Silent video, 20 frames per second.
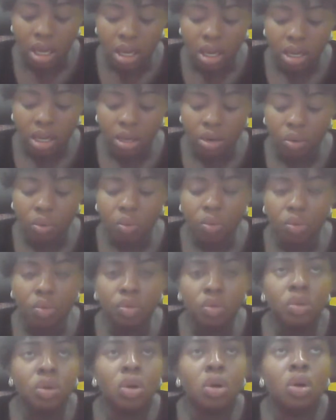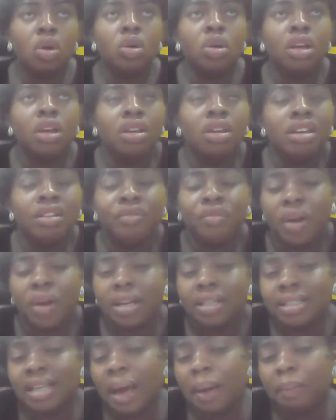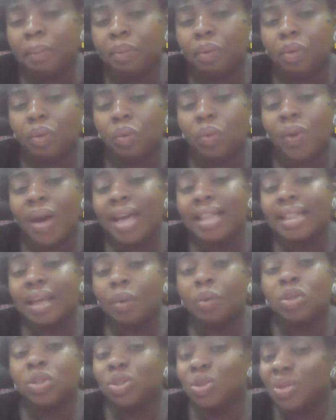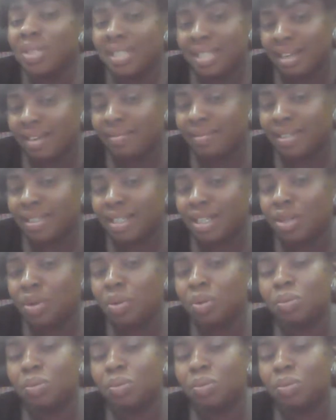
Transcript: the, for example, where there was no service,